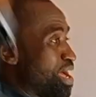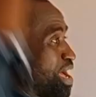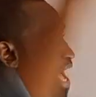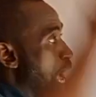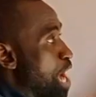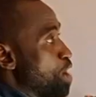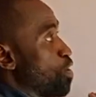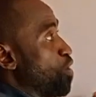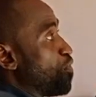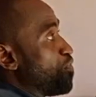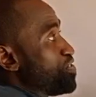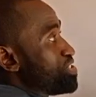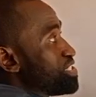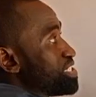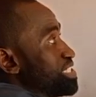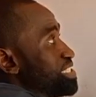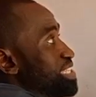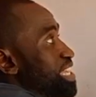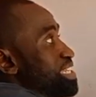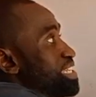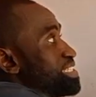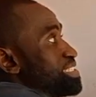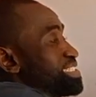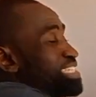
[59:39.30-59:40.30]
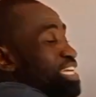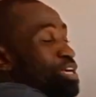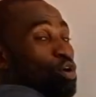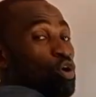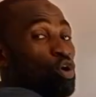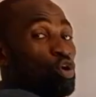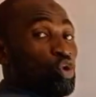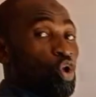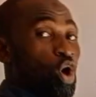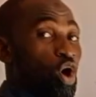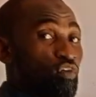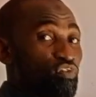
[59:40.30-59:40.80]
Angle of incidence.
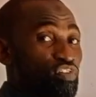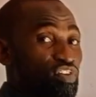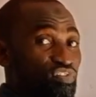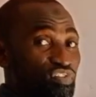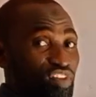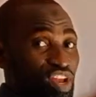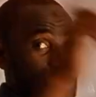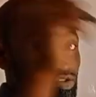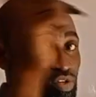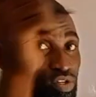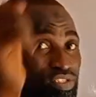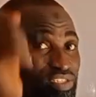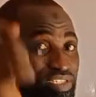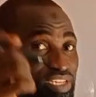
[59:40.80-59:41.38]
Second law of reflection